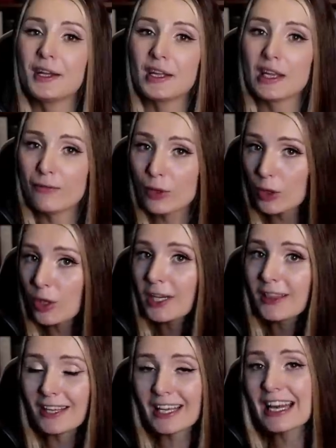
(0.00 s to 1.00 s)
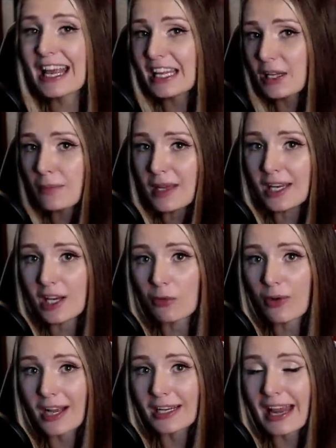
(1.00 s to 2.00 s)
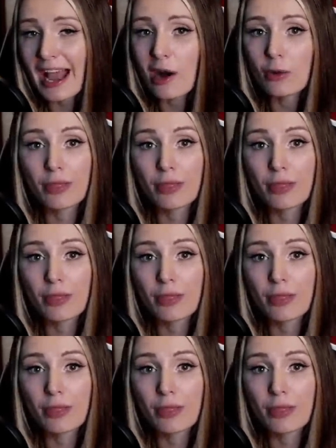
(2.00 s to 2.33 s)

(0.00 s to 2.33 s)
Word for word: If you look at the Canadian media right now,